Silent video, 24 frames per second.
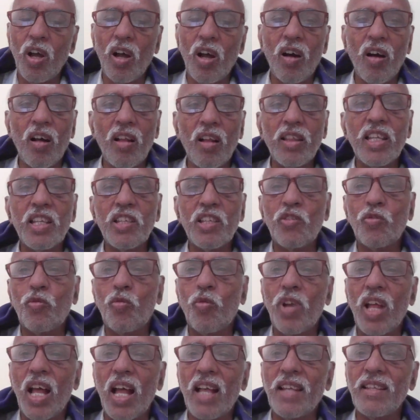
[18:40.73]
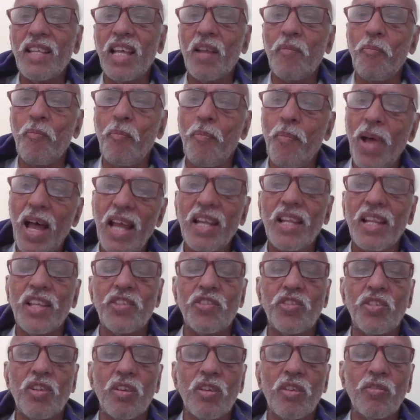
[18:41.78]
all these gunas are
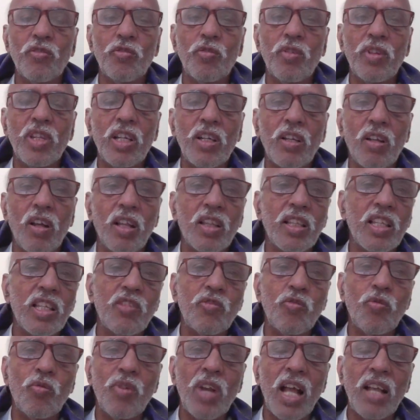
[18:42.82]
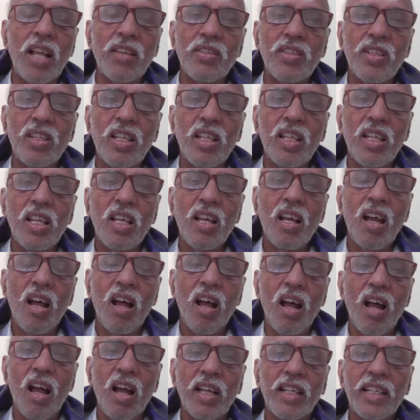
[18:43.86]
balanced, so that all these gunas
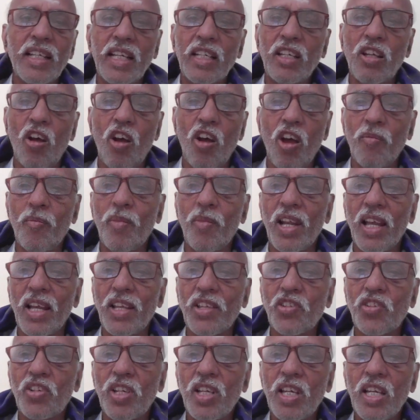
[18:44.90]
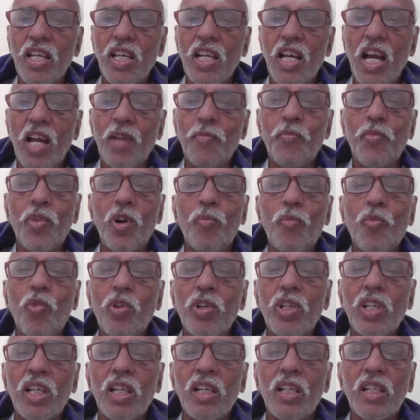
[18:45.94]
get harmonized and
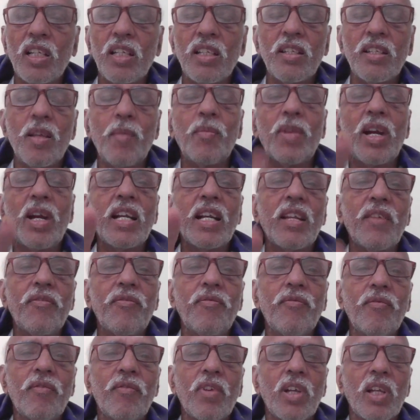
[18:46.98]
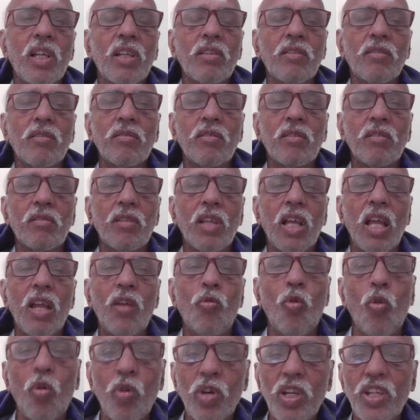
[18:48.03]
promote some kind of a
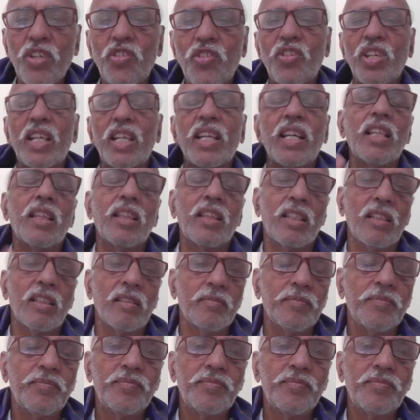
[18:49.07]
holistic health.